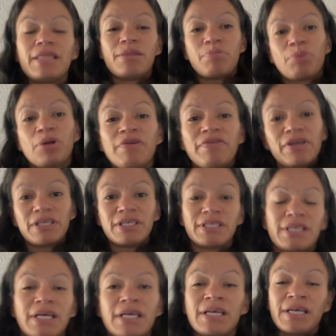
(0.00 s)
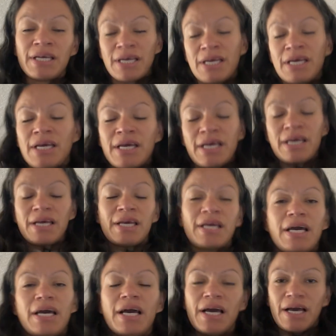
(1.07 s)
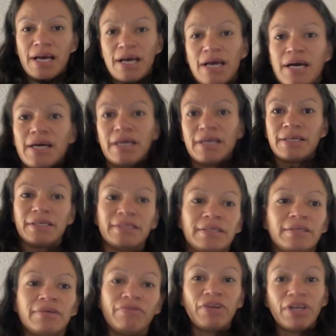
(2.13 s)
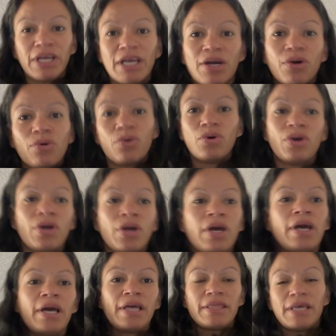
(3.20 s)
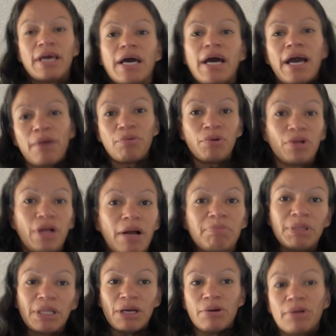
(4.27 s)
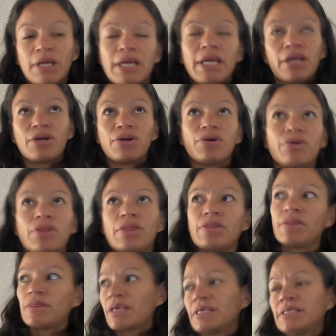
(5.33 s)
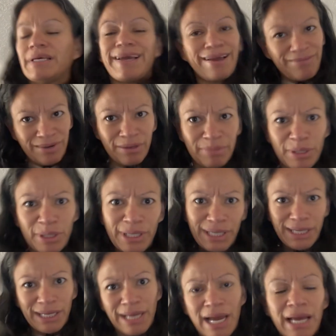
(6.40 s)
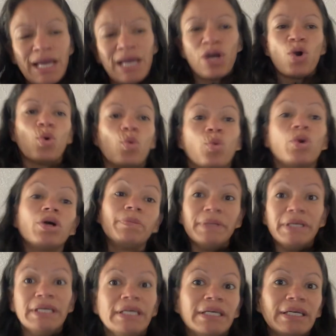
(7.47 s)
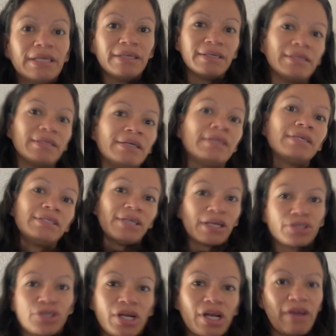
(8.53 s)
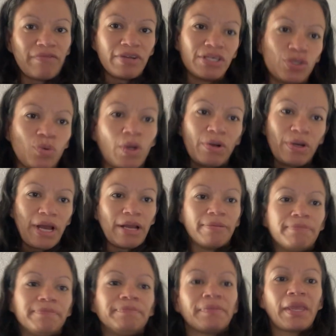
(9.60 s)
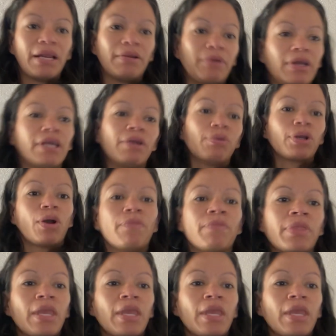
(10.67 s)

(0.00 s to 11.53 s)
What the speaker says: the previous video that I will upload here, because I haven't uploaded it yet, will be Doctrine and Covenants 109. Anyway, here we go.